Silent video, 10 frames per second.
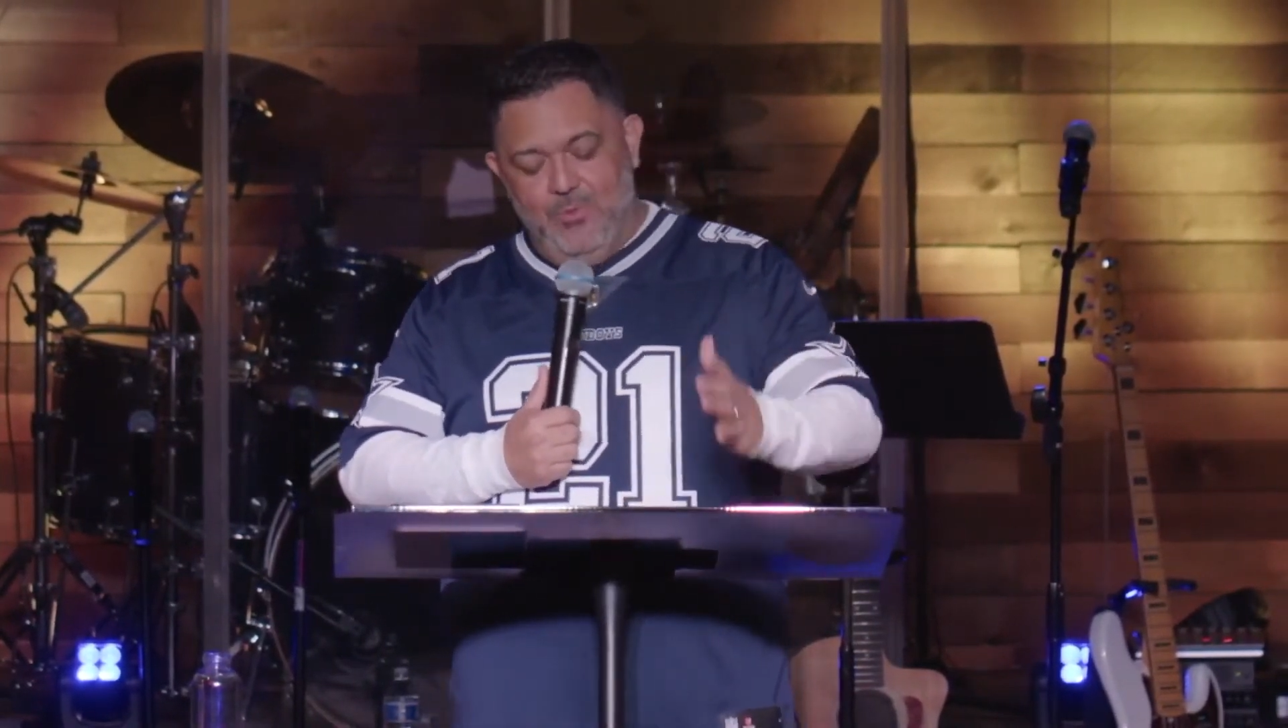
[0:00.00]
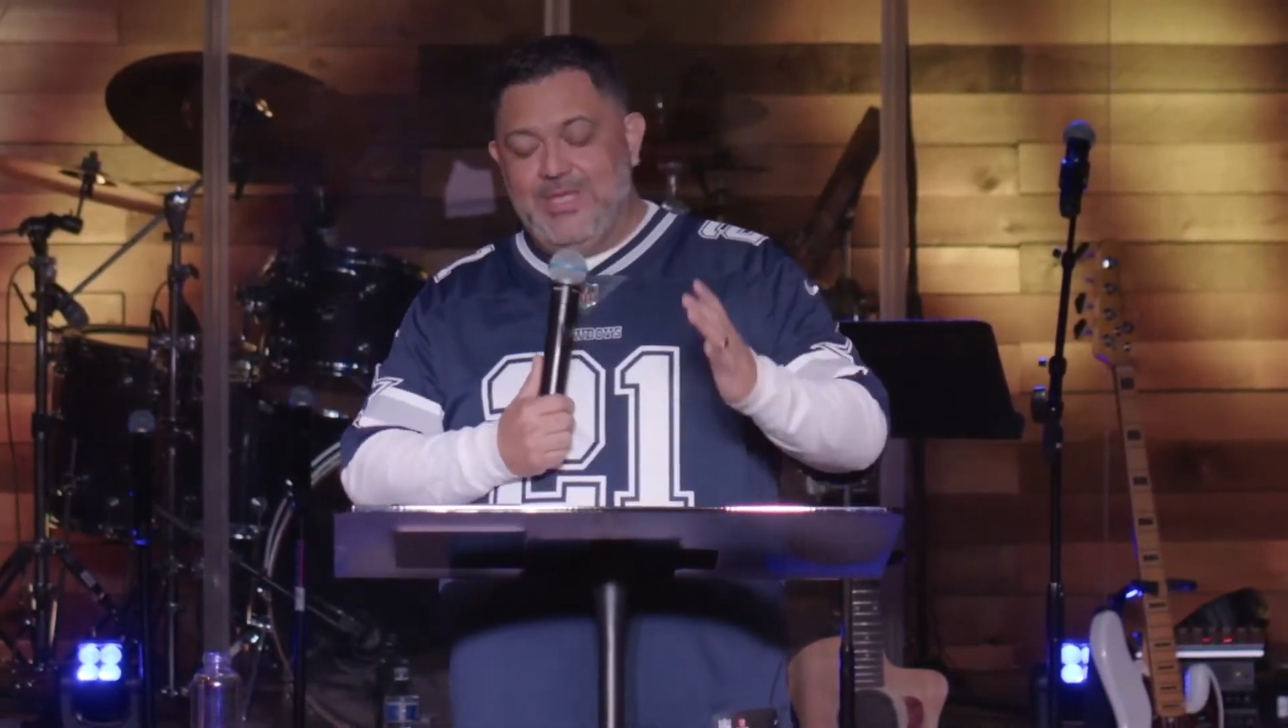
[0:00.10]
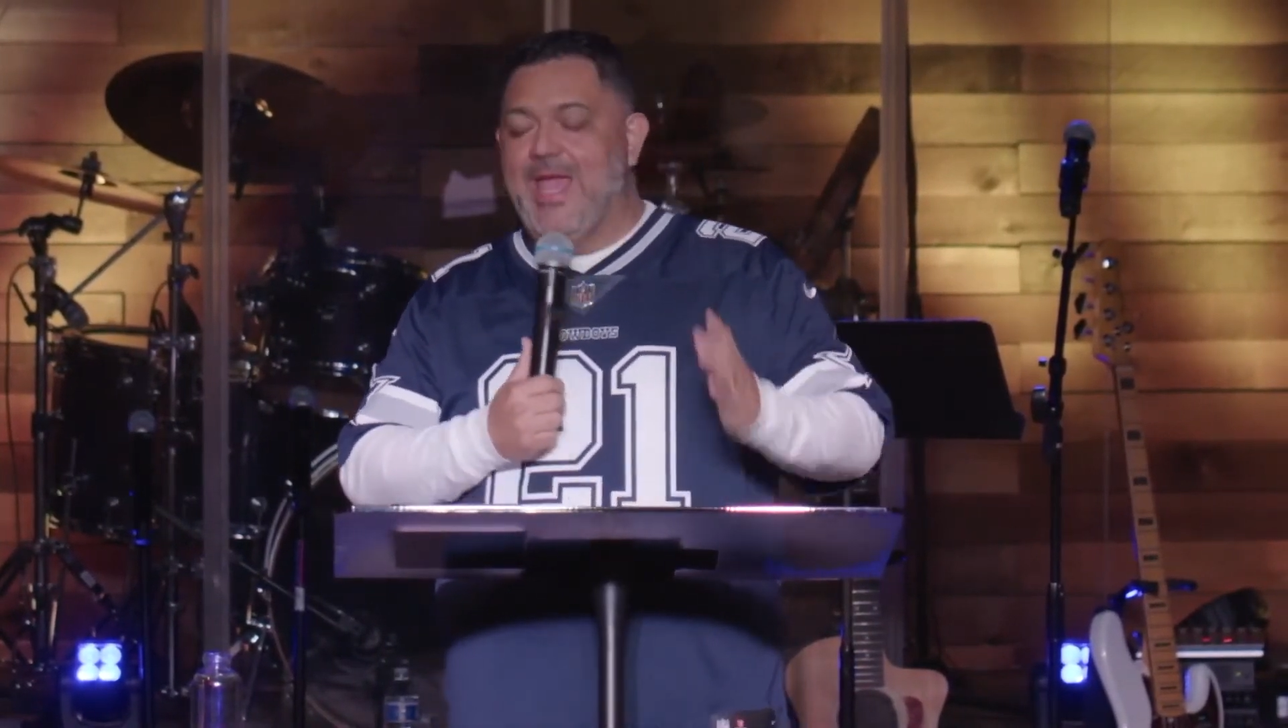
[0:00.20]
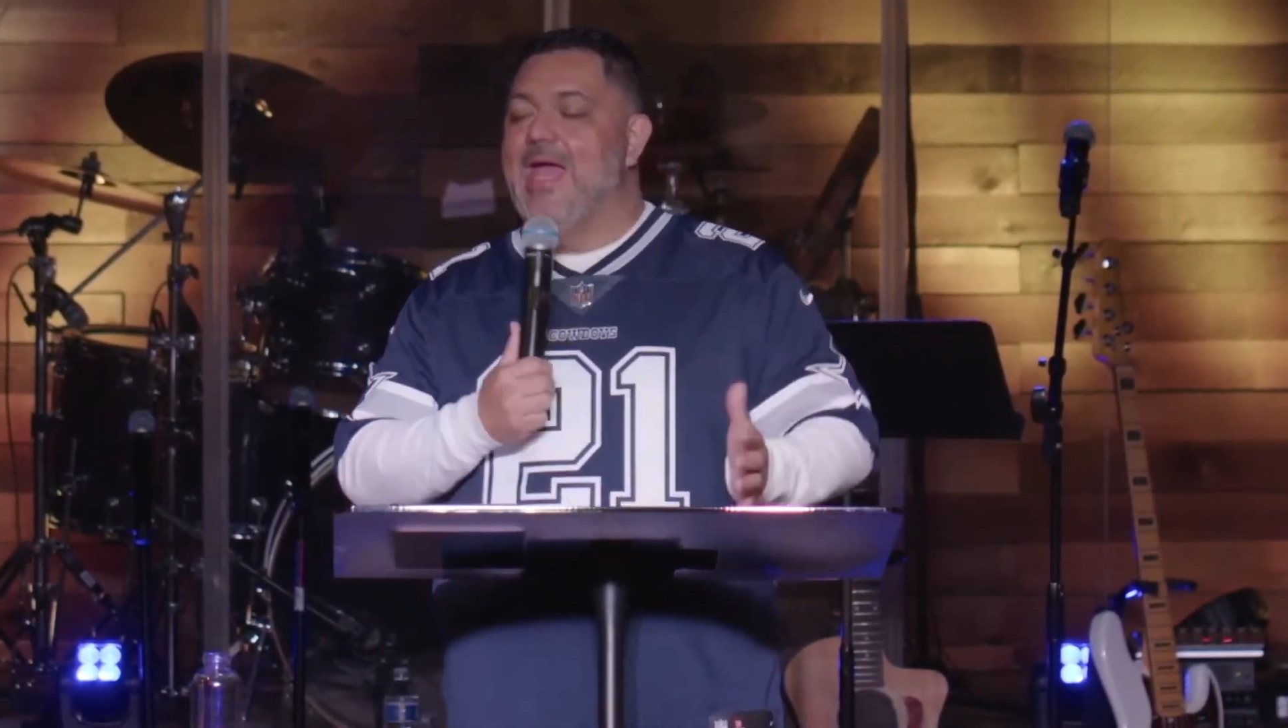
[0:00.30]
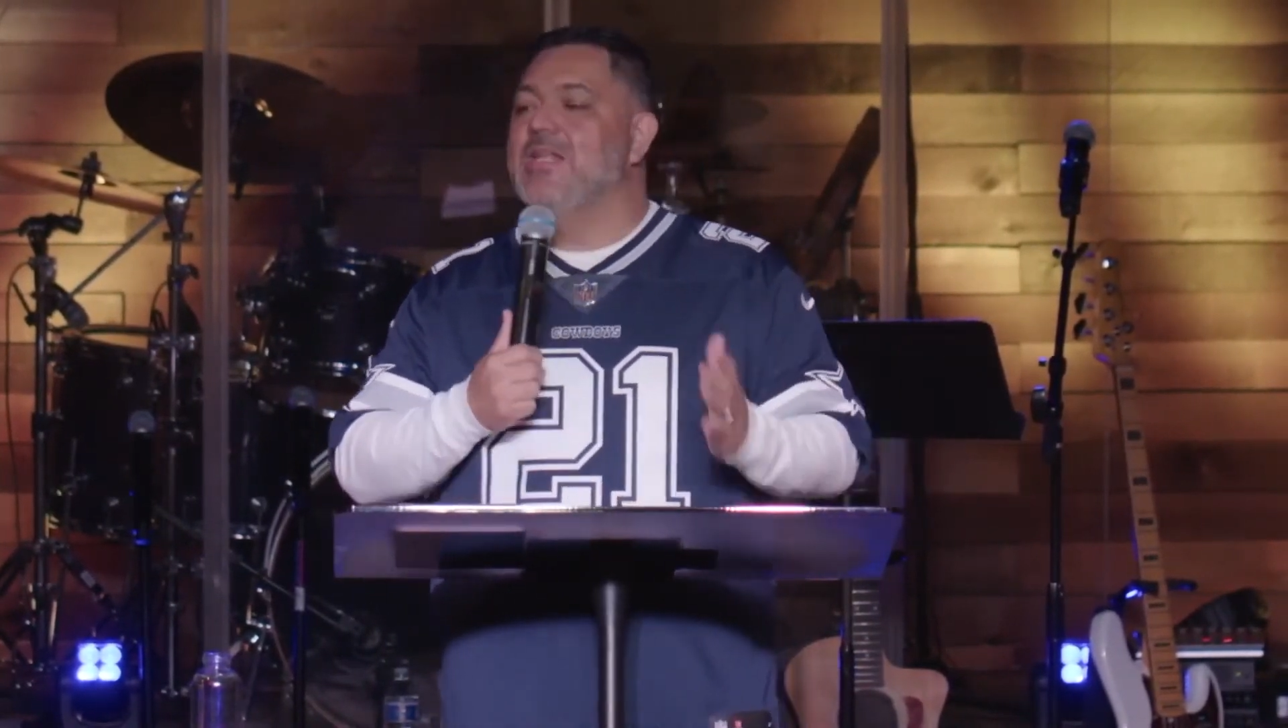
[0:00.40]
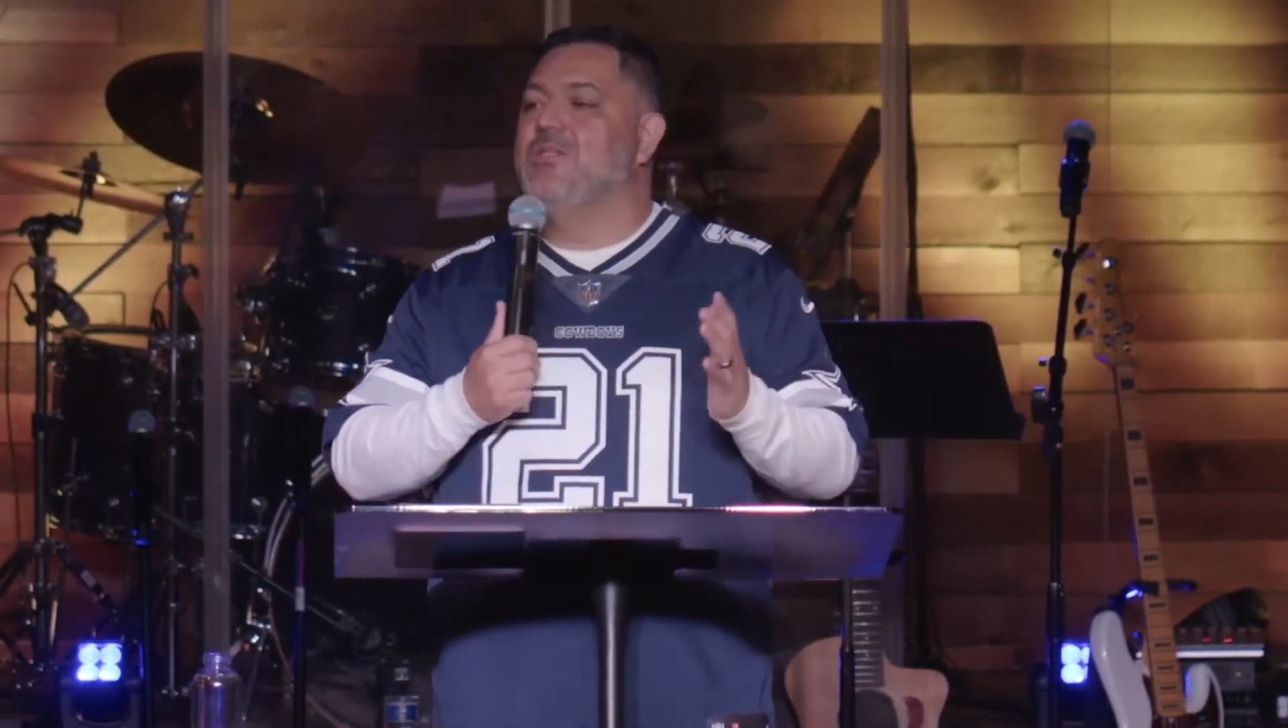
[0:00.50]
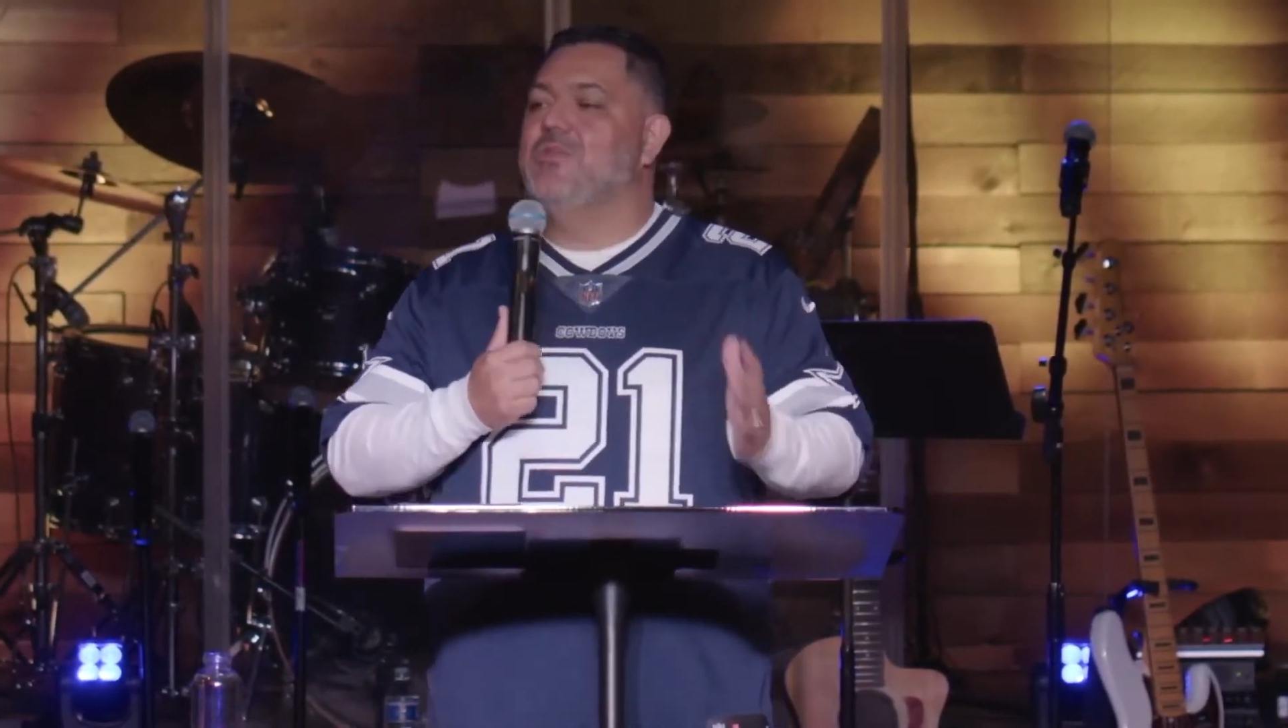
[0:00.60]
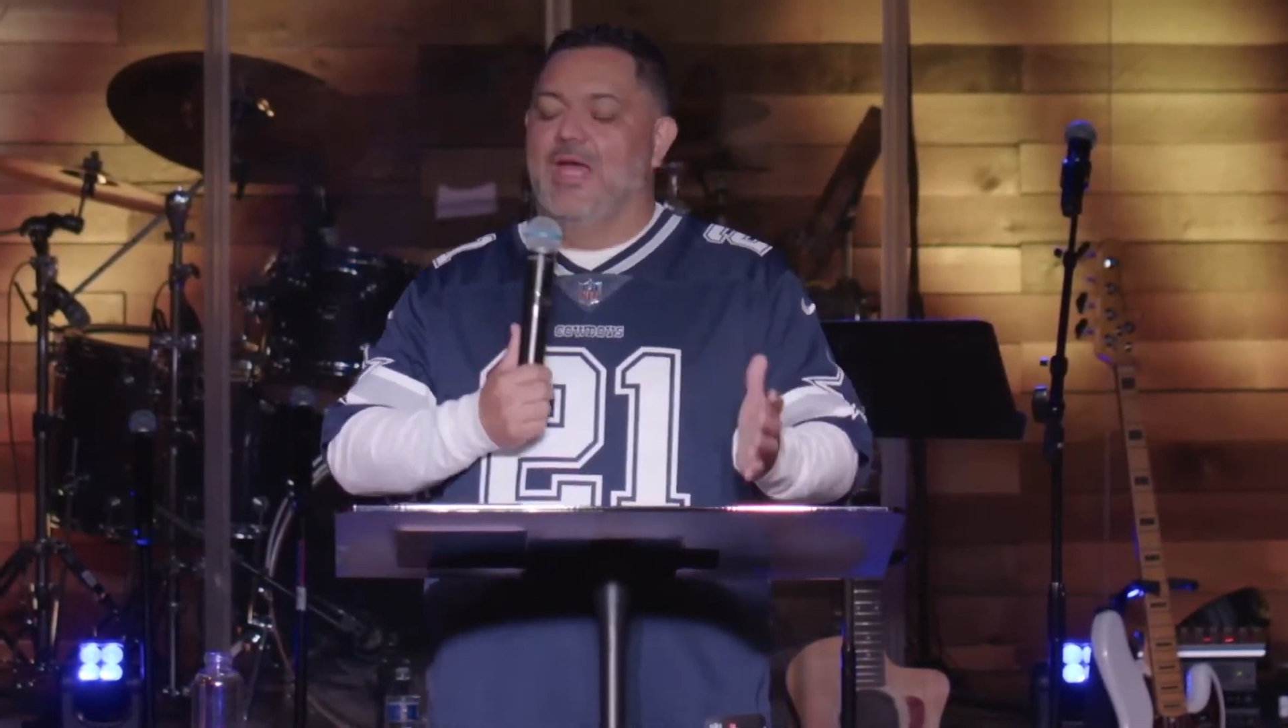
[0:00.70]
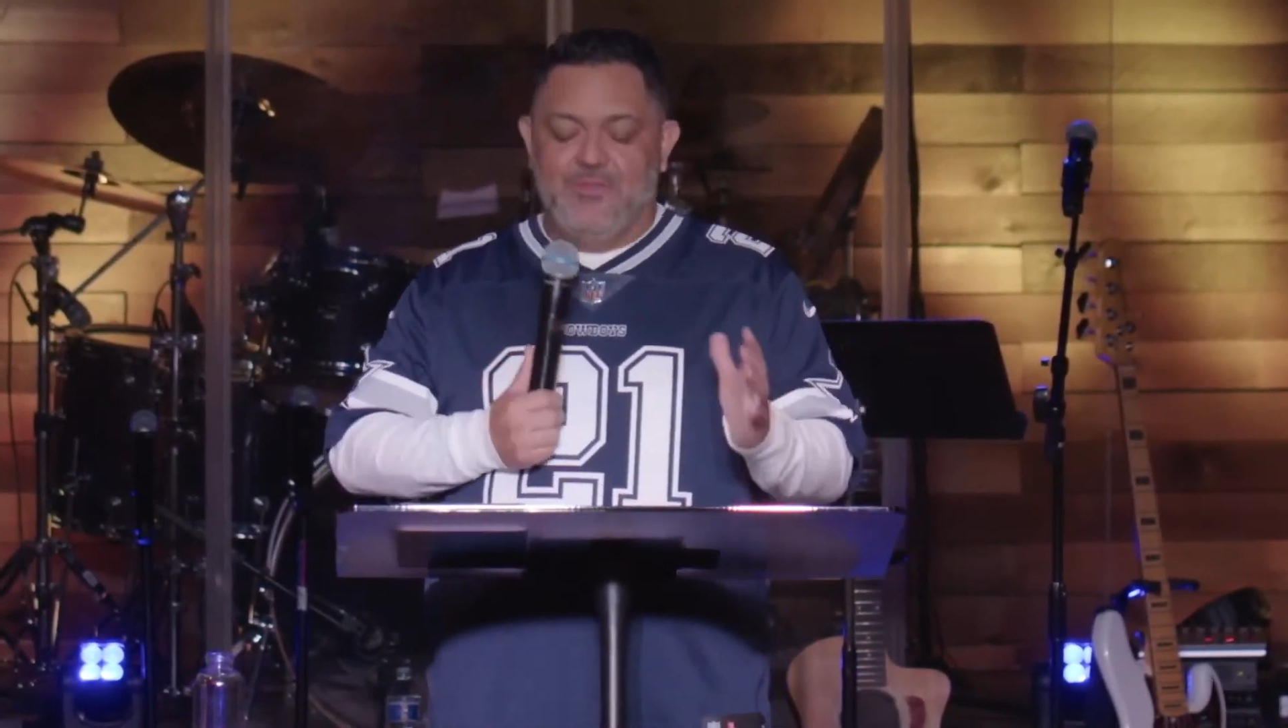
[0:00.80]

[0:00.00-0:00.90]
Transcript: We can't do that.